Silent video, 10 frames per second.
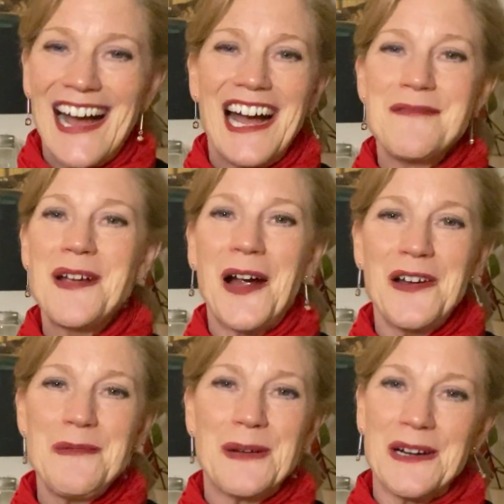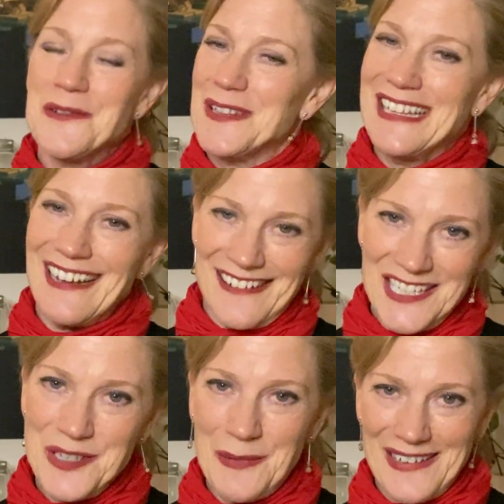I'm Kari Barrett with the
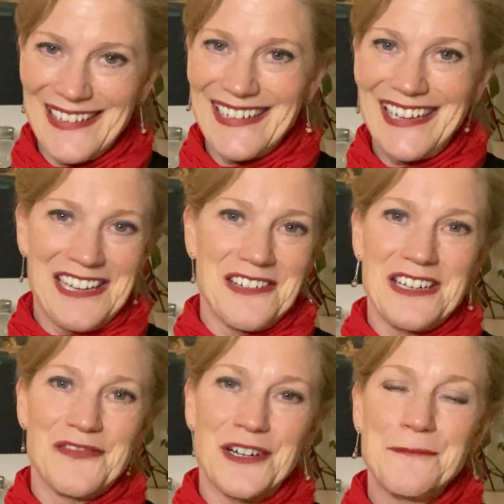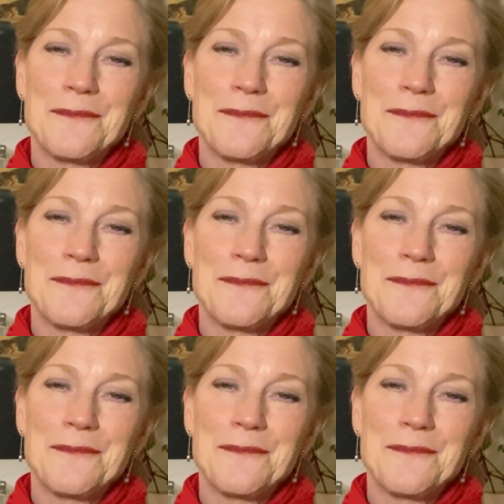Unexpected Caregiver.